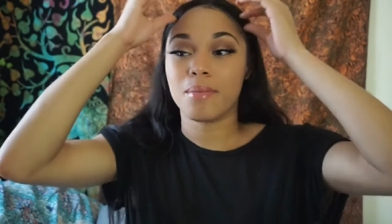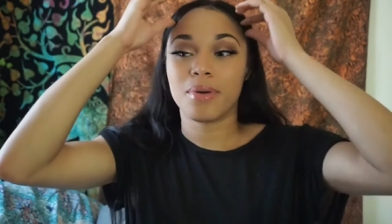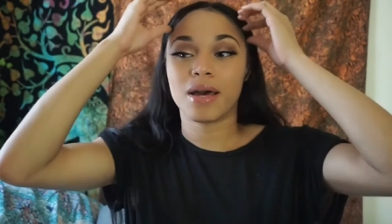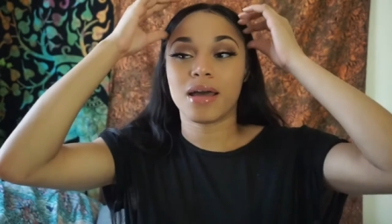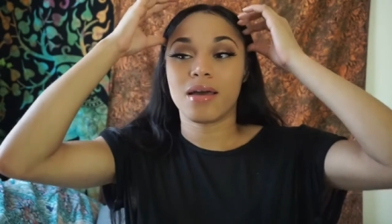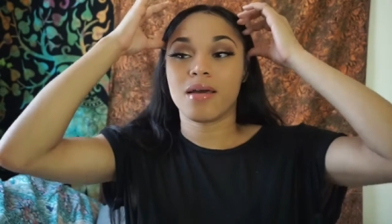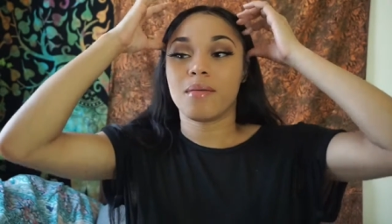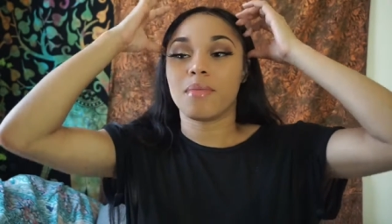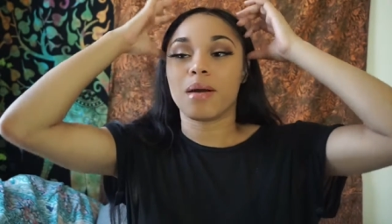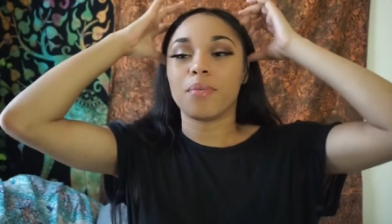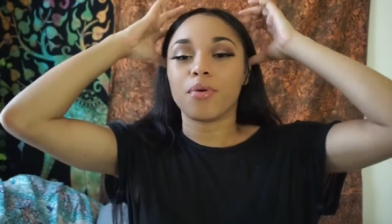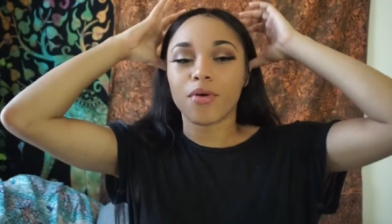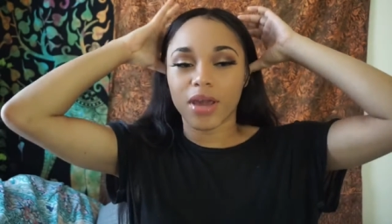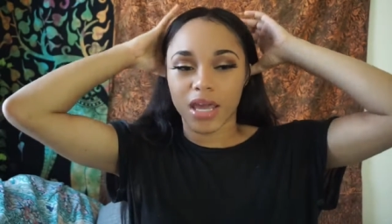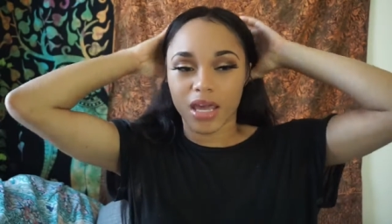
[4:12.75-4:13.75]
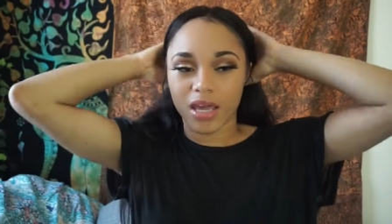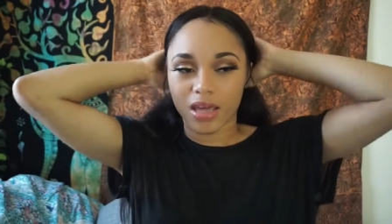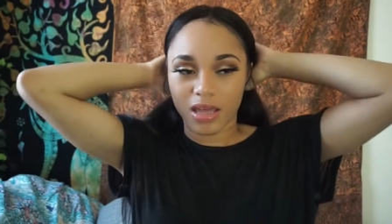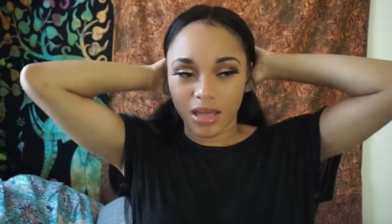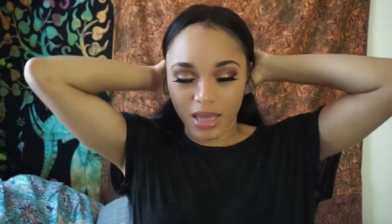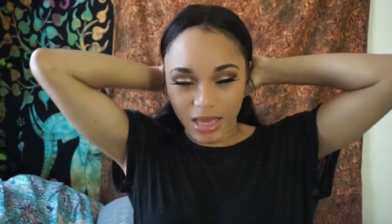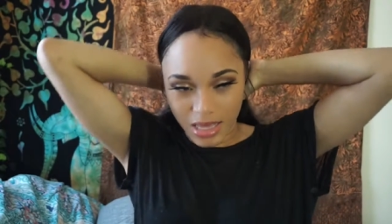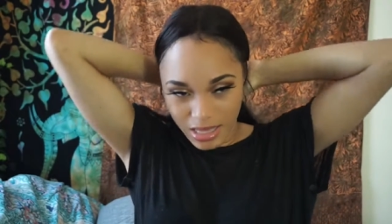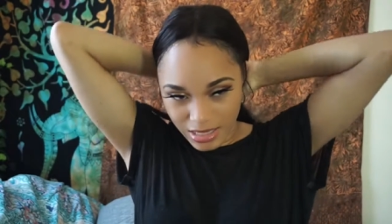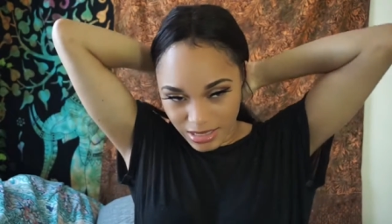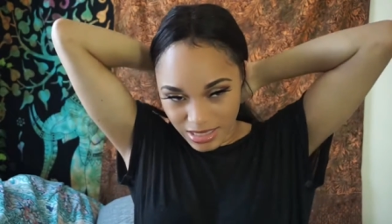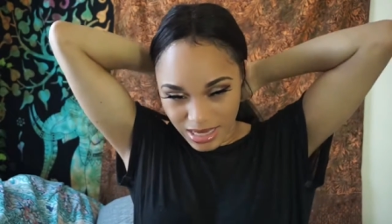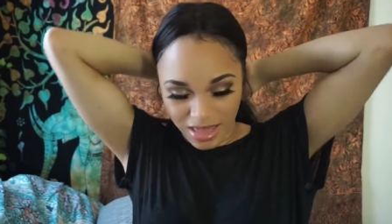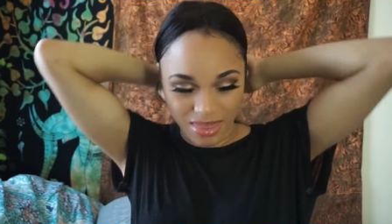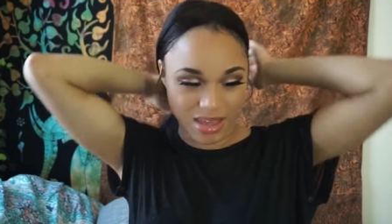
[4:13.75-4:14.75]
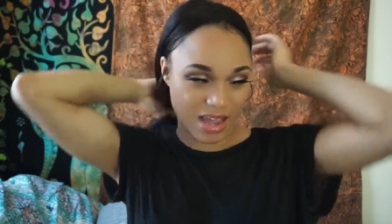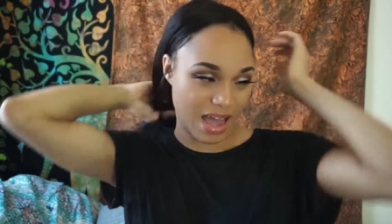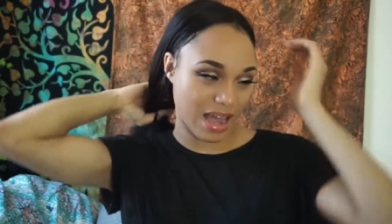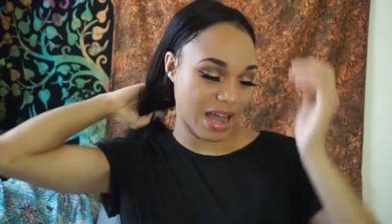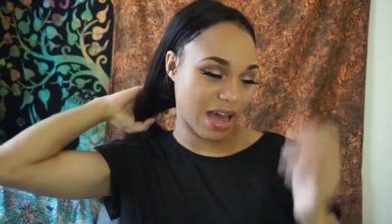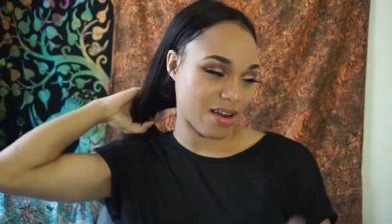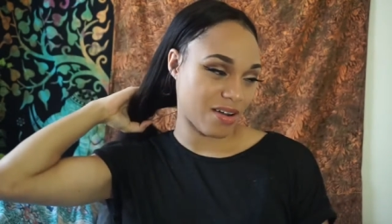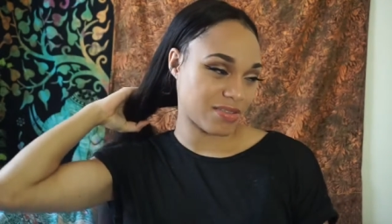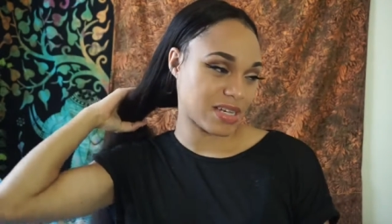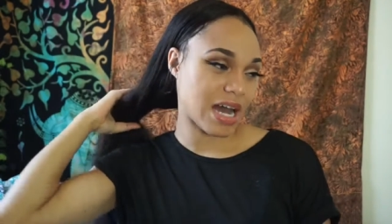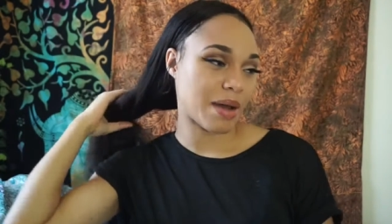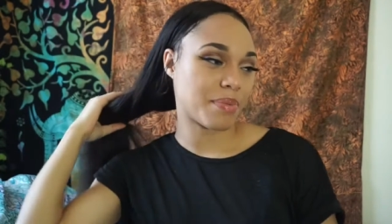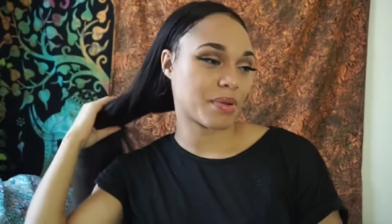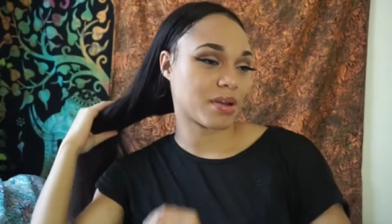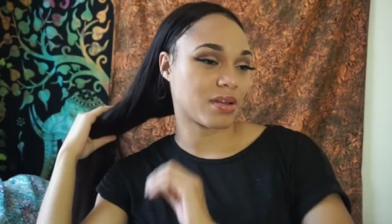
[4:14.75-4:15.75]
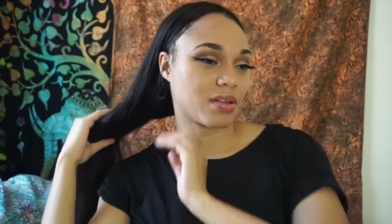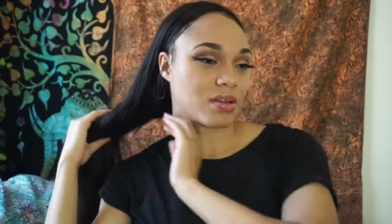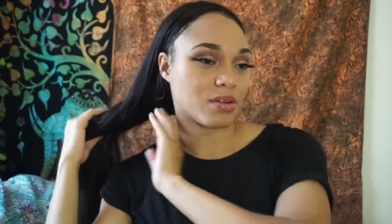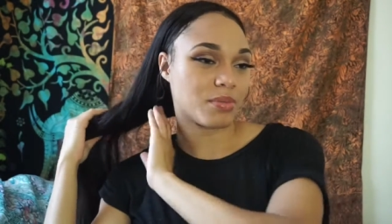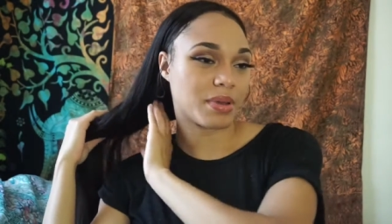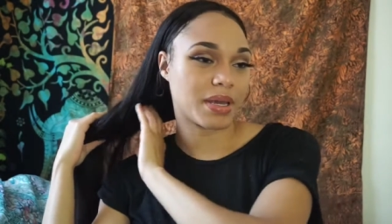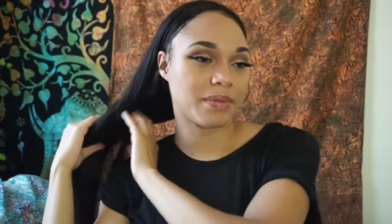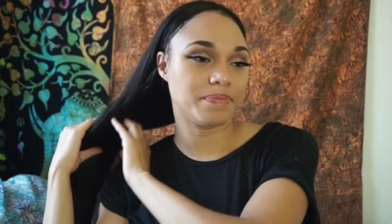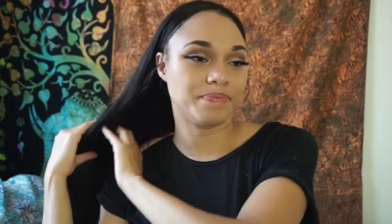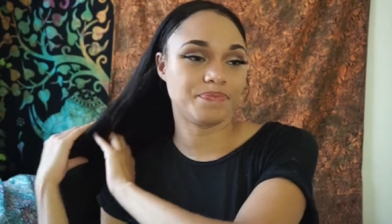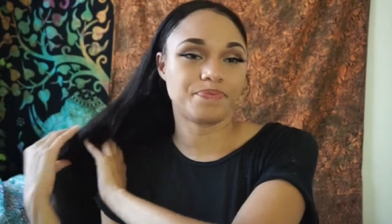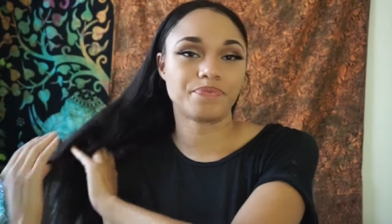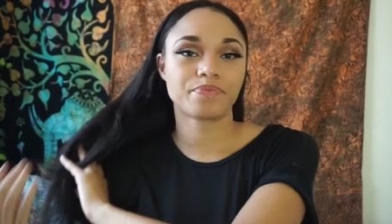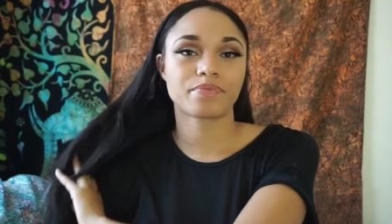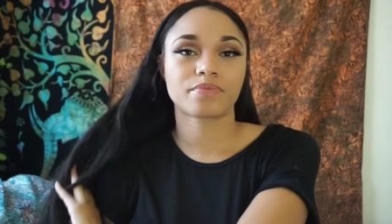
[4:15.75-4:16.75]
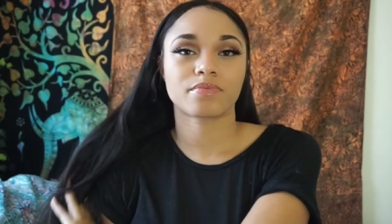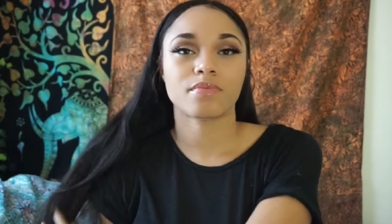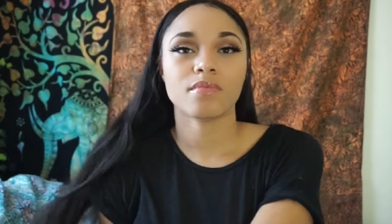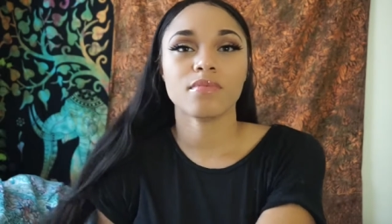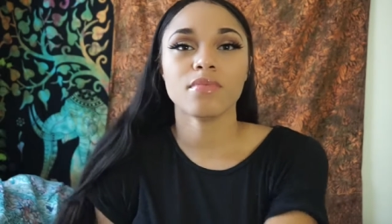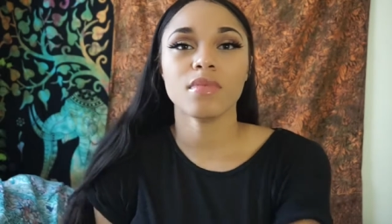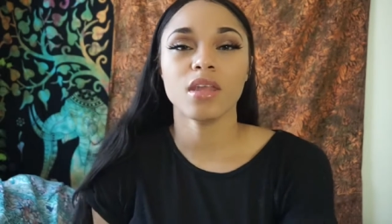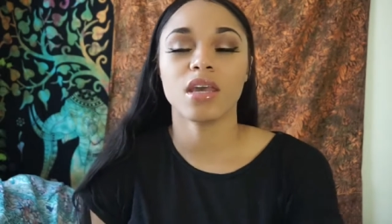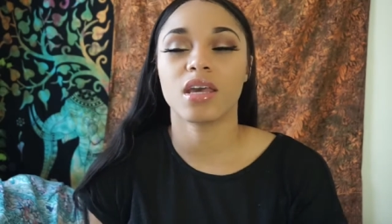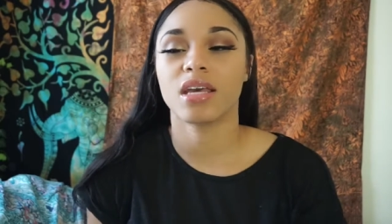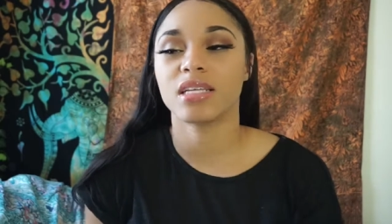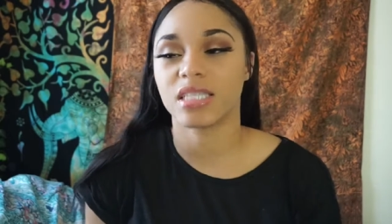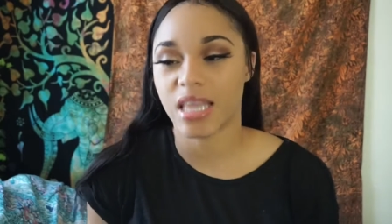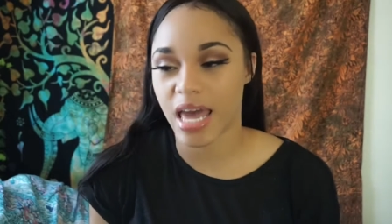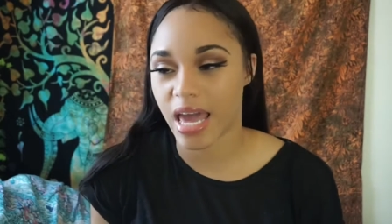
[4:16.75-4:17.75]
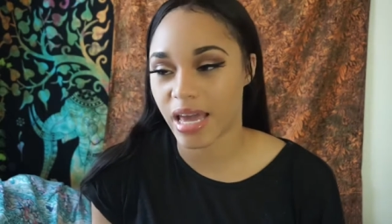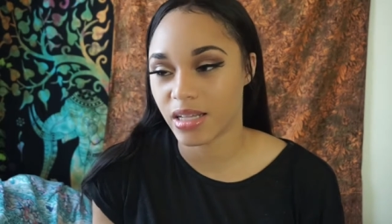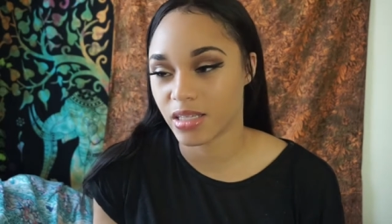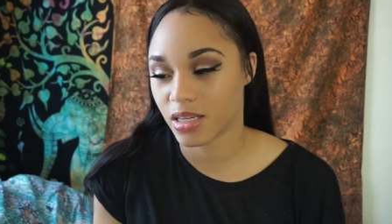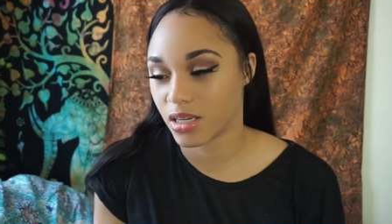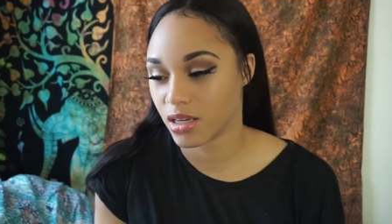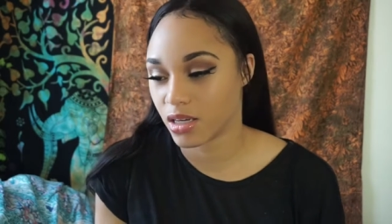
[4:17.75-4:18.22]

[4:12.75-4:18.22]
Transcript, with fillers: But my point is, because I think I got off topic a little bit, is that